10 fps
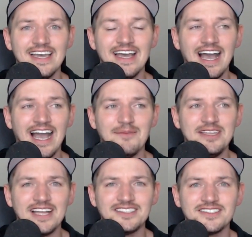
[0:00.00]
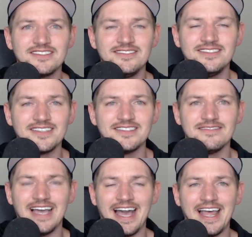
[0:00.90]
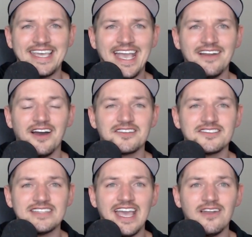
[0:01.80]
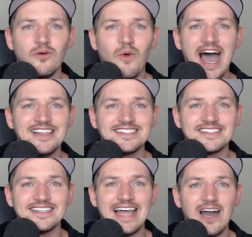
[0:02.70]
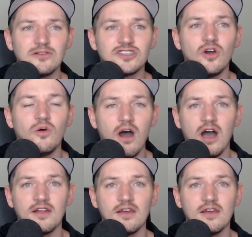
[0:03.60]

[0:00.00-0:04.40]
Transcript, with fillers: I mean, that just doesn't, I, I can't understand why this is allowed to go on.